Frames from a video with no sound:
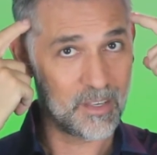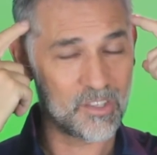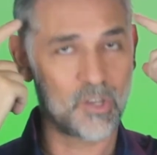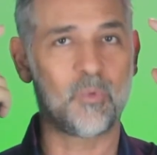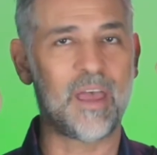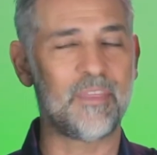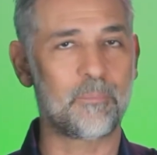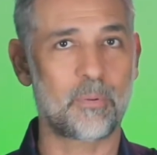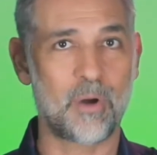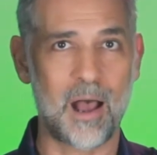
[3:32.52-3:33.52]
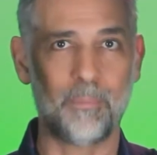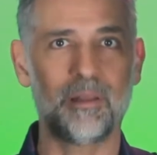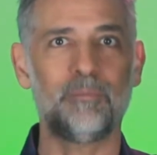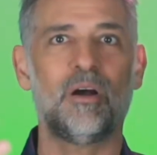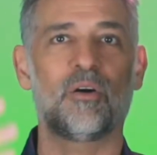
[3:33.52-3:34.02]
So when the
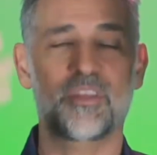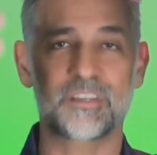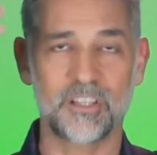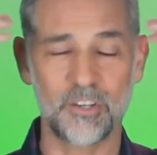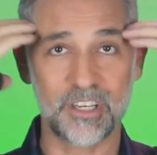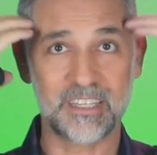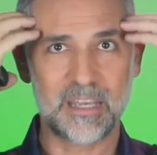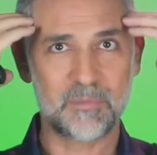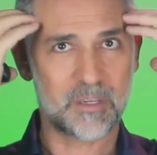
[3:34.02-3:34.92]
problem or the solution seems